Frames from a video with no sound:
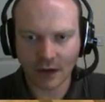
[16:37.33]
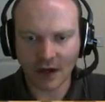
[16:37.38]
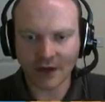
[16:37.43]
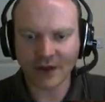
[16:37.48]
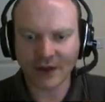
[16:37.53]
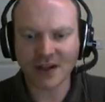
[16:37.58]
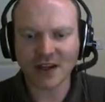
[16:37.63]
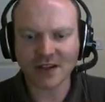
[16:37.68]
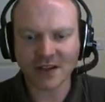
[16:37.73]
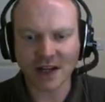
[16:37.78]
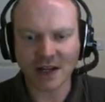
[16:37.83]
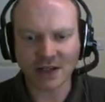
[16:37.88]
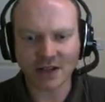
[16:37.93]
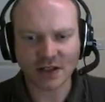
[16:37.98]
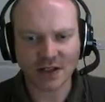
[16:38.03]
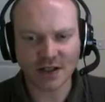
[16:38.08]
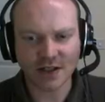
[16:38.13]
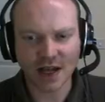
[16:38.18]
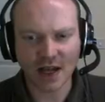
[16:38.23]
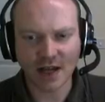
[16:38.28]
I think it's
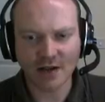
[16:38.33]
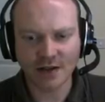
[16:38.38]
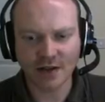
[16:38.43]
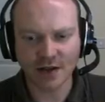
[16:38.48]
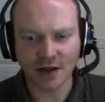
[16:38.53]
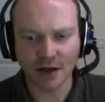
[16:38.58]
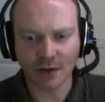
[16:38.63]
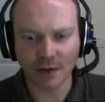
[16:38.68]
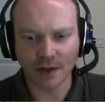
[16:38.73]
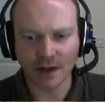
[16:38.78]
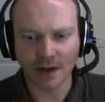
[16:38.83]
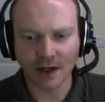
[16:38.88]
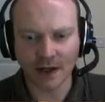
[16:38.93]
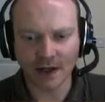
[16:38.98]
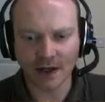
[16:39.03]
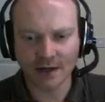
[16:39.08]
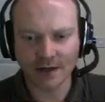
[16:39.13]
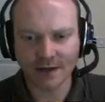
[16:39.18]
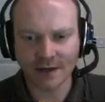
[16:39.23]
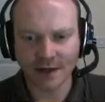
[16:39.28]
actually 10 dirt we
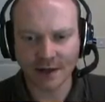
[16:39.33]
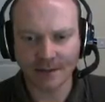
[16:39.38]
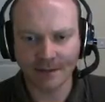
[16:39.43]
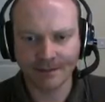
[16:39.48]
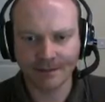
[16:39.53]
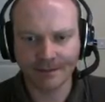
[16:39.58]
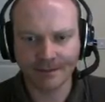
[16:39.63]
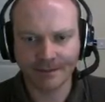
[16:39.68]
need, isn't it?